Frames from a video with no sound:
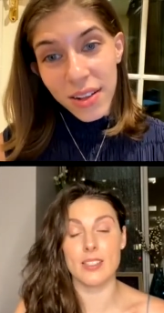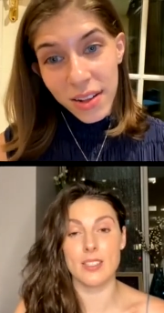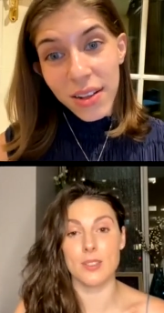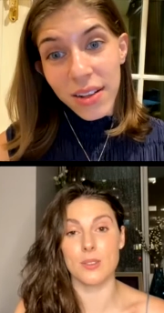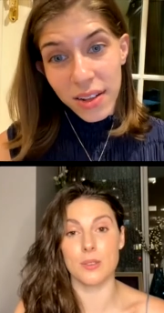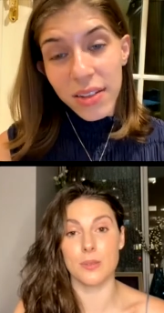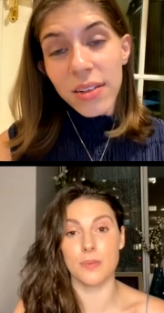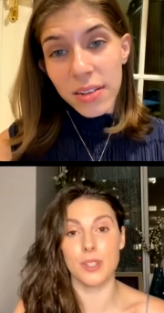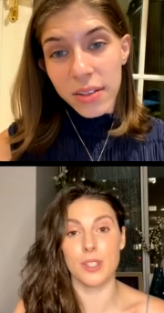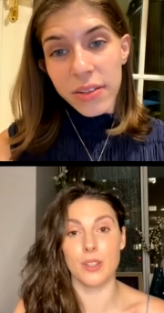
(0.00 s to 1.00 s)
Speaker 1: to,
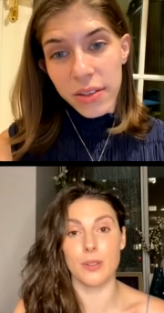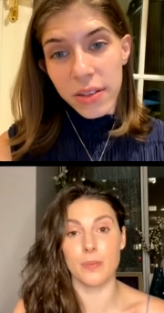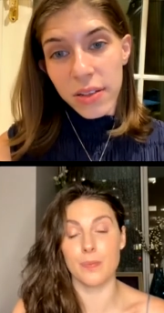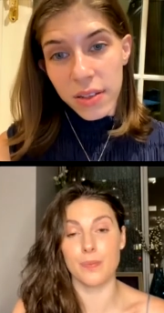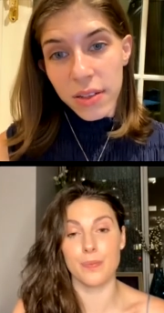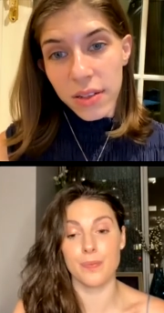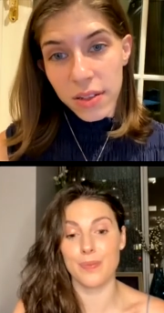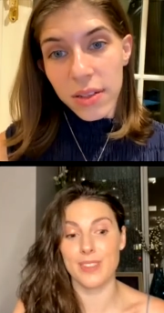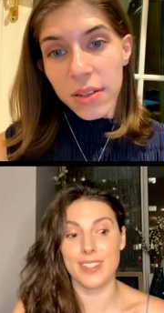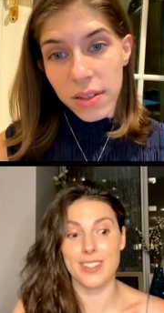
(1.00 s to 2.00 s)
you know,
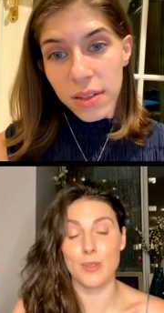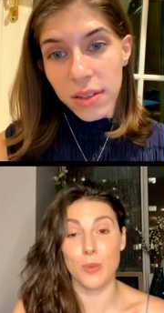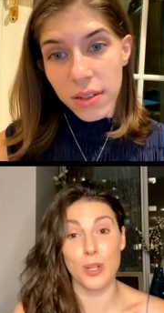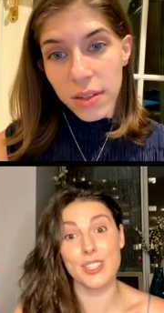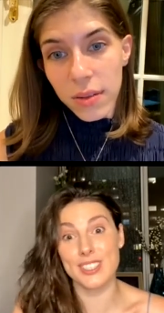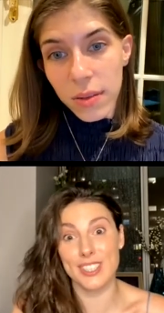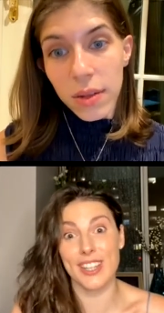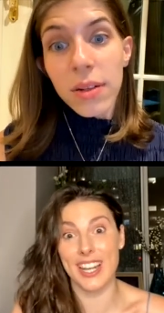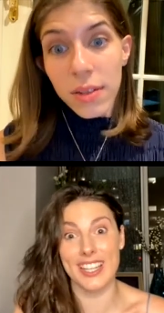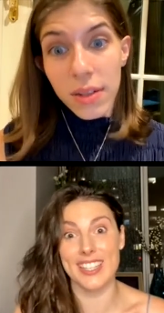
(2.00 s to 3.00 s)
work so that
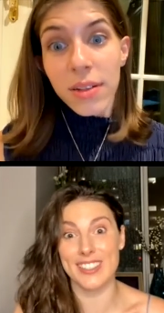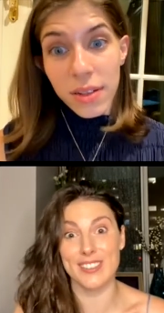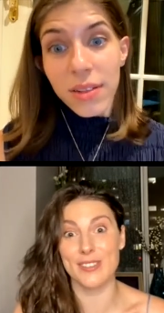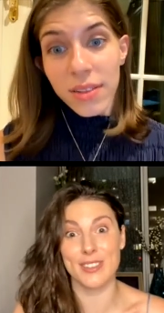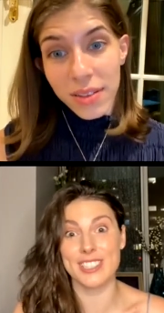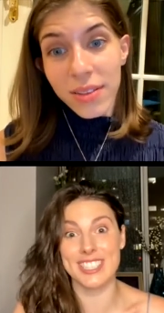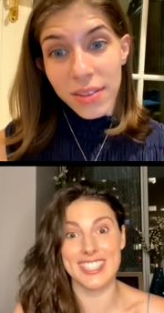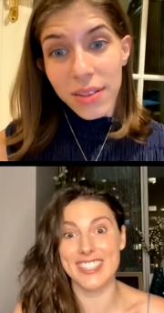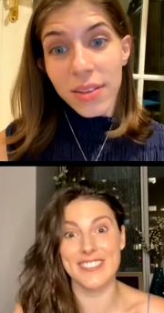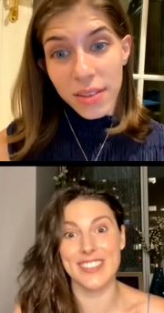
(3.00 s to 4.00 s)
I could afford to
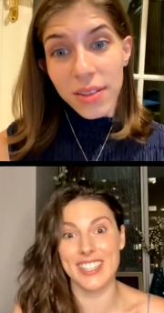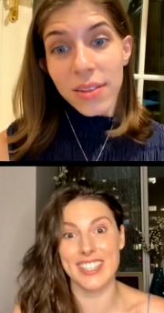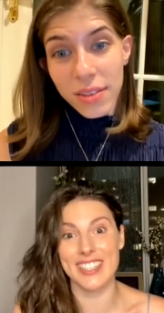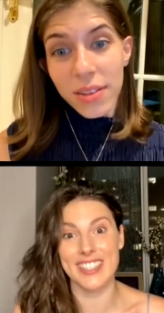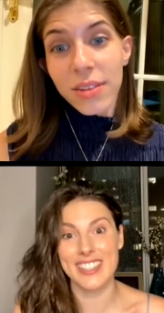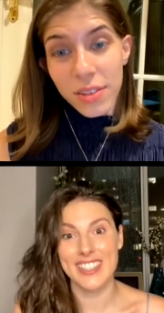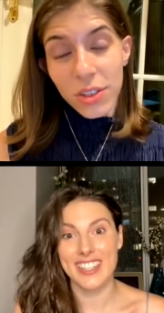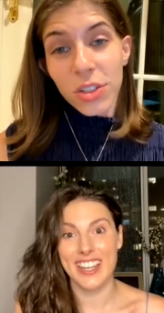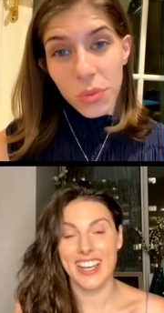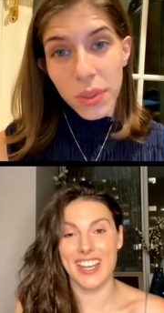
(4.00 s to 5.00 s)
live here.
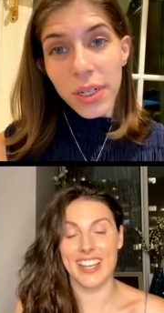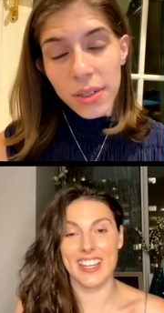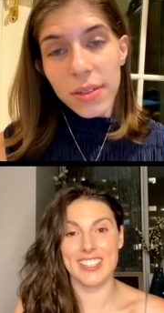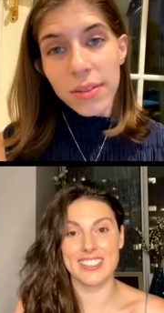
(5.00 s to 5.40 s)
Speaker 2: Sure. And,